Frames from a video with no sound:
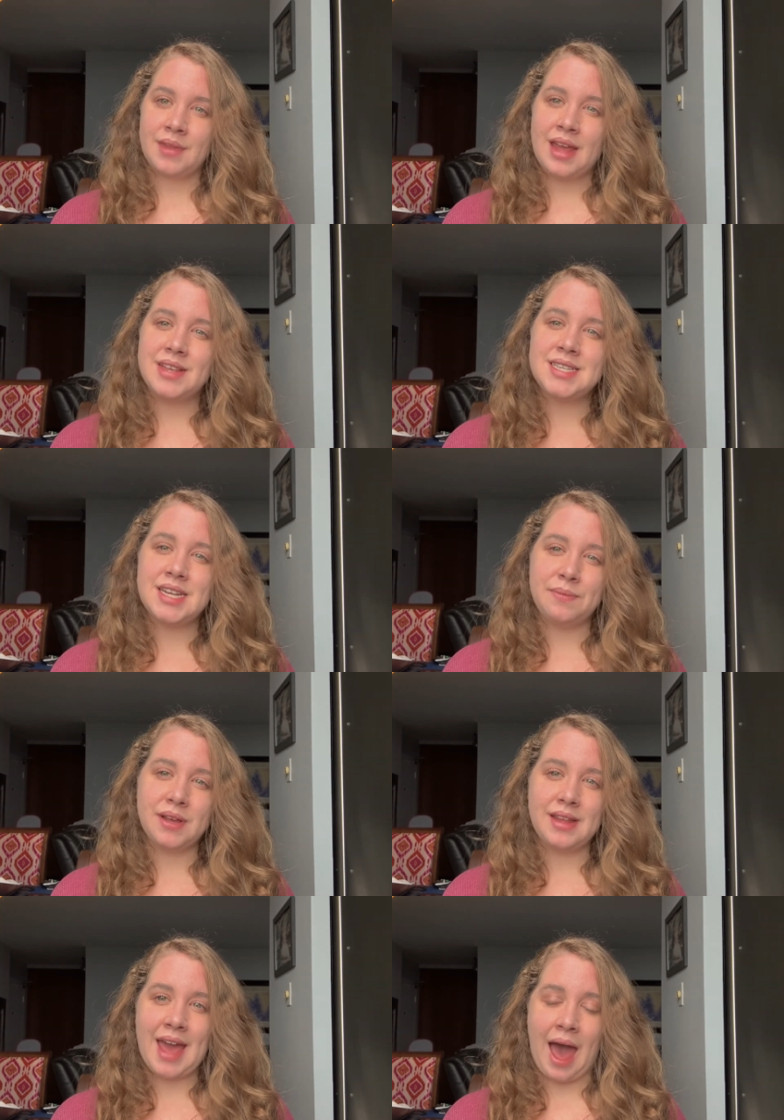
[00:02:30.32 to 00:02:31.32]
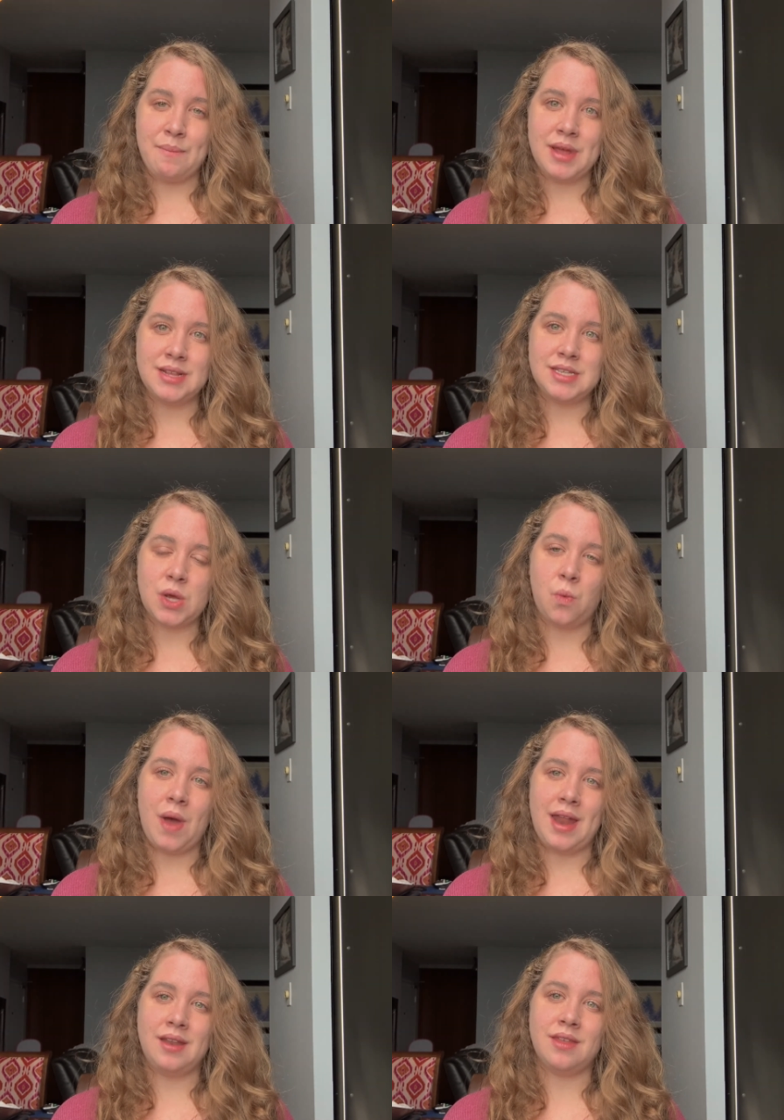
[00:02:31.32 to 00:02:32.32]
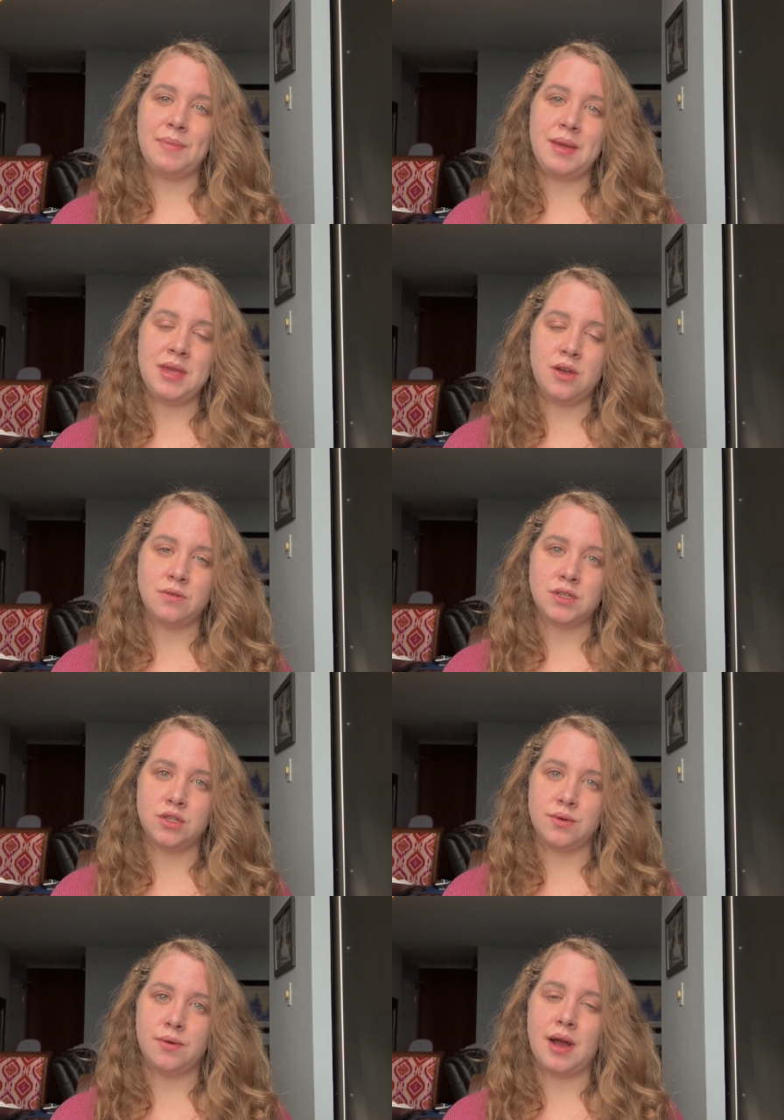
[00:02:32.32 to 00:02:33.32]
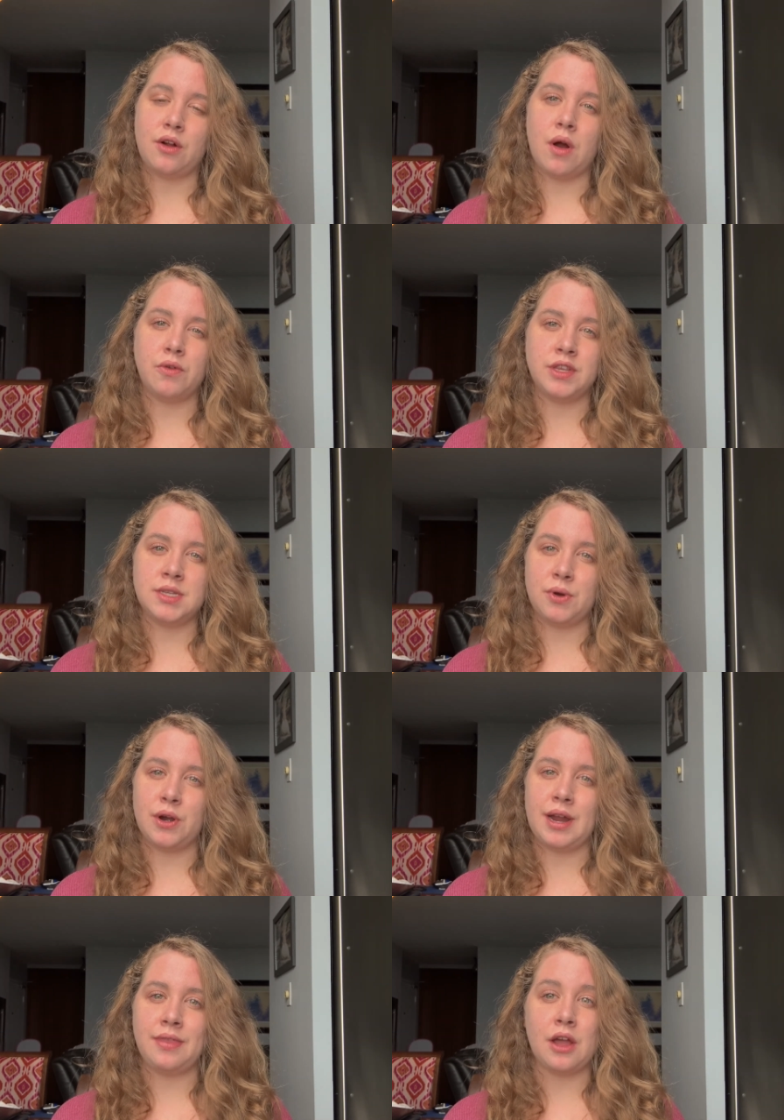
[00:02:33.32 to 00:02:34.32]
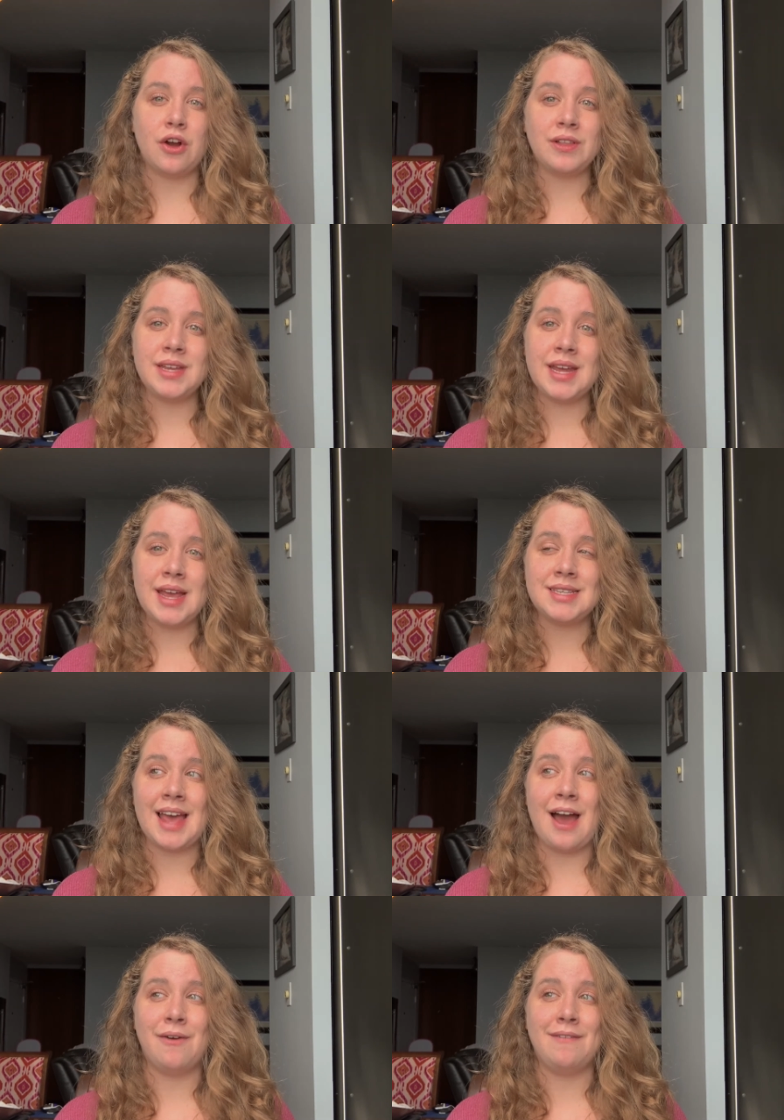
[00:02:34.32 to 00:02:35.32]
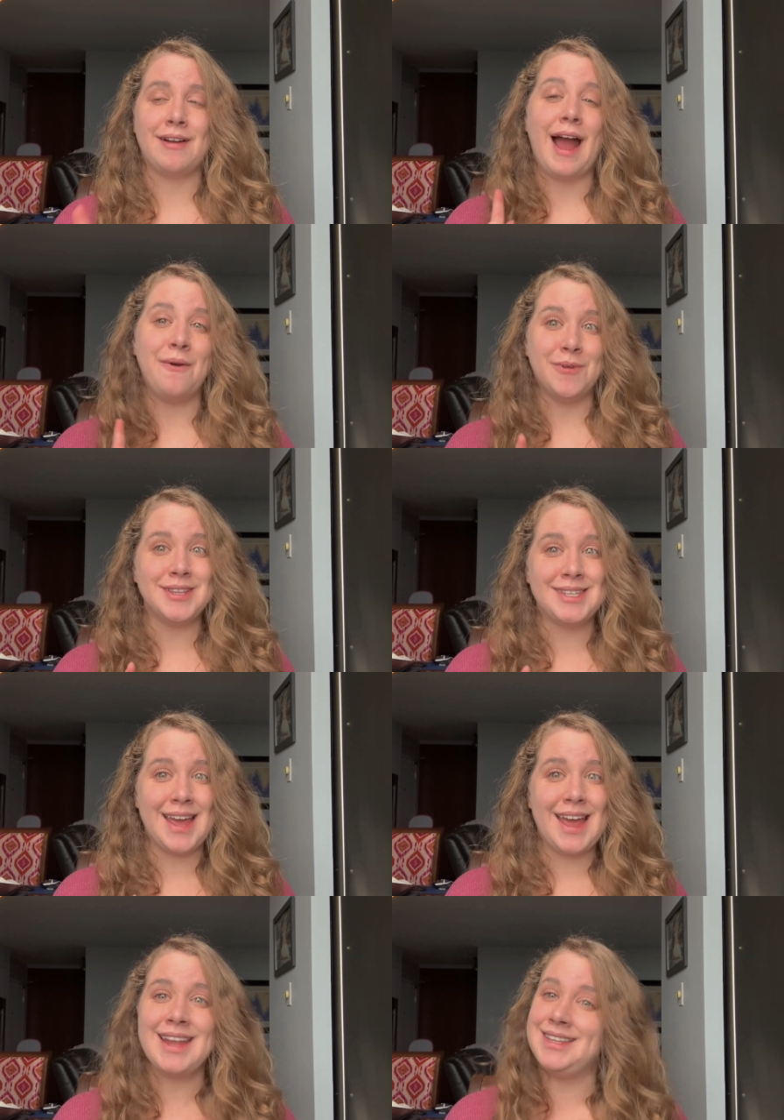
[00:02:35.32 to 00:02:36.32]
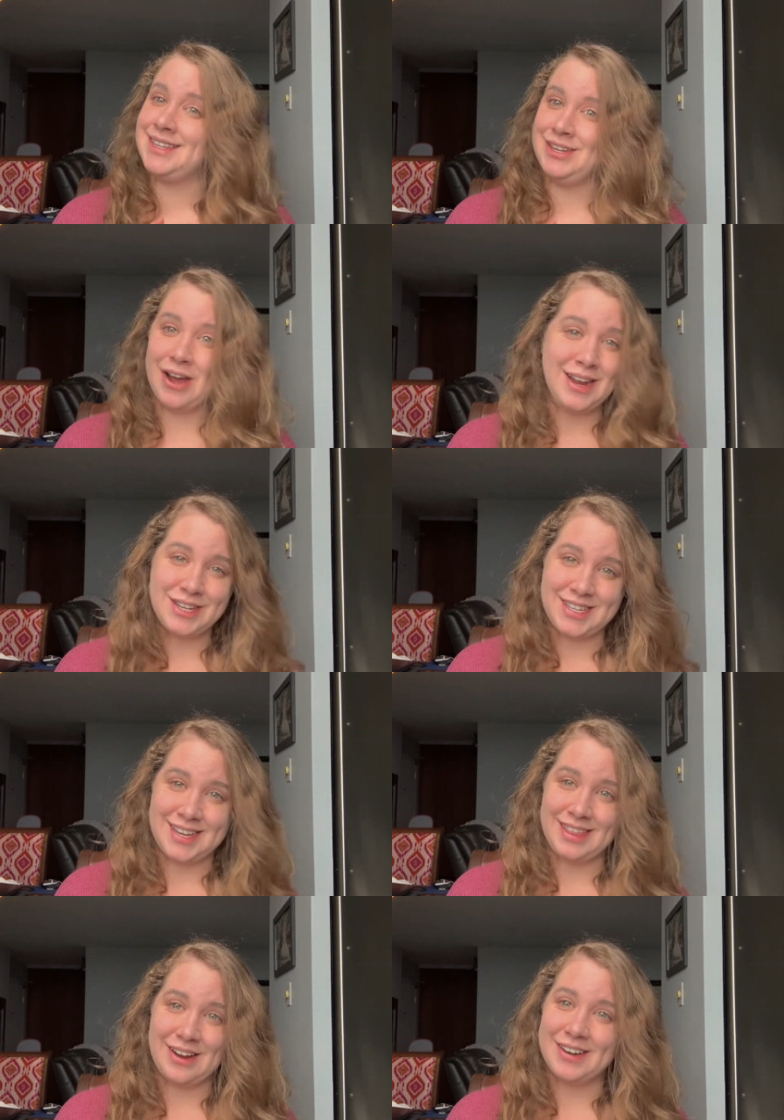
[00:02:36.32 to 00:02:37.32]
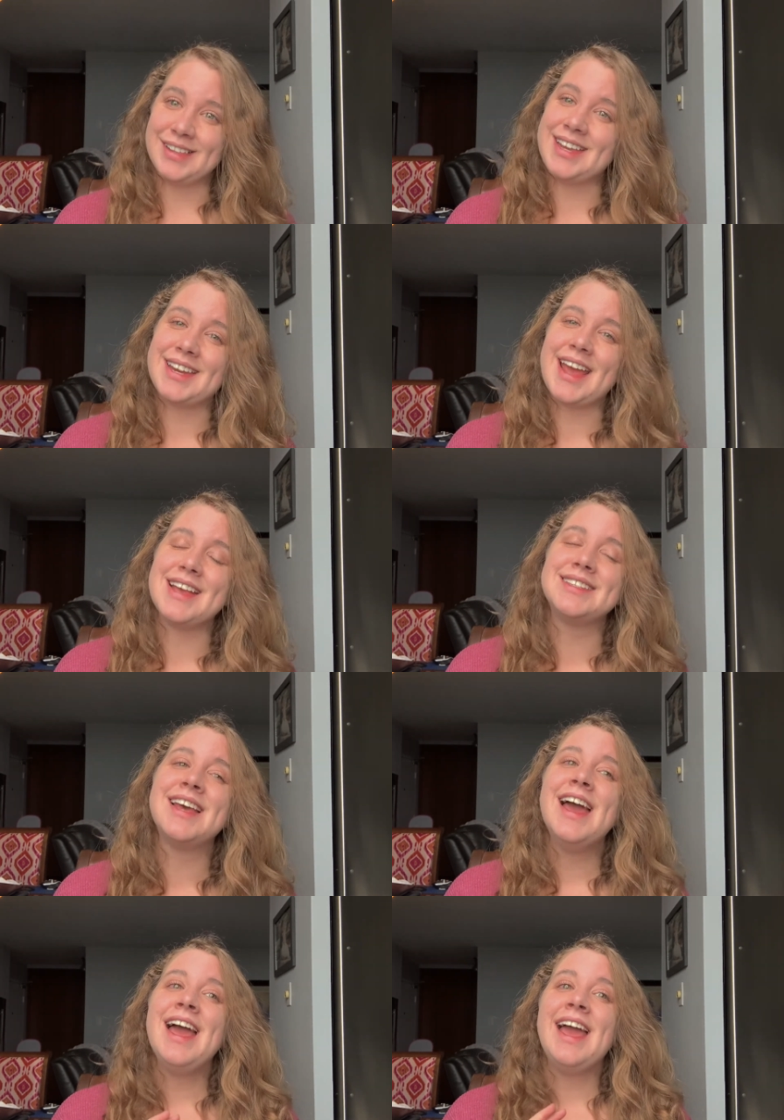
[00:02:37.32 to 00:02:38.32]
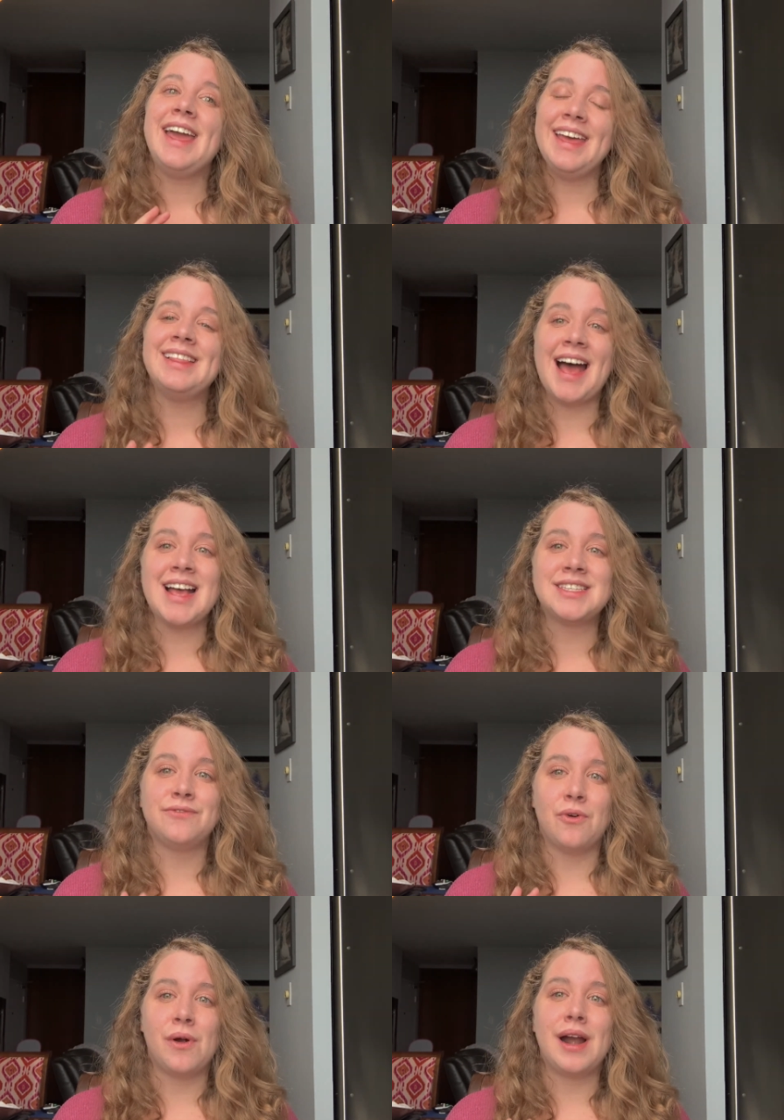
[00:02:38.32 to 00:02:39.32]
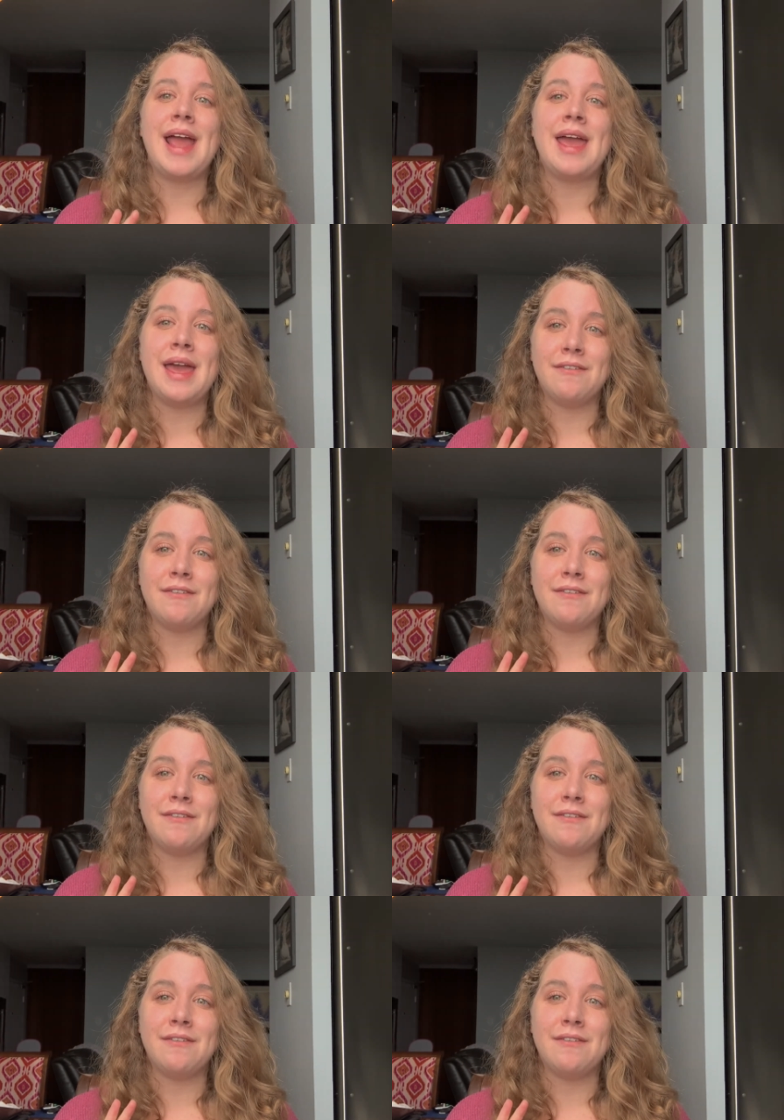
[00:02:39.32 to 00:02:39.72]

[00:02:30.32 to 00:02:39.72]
This typically happens when the baby goes through a growth spurt in the early days. However, I will say it's not just in the early days. It lasts for a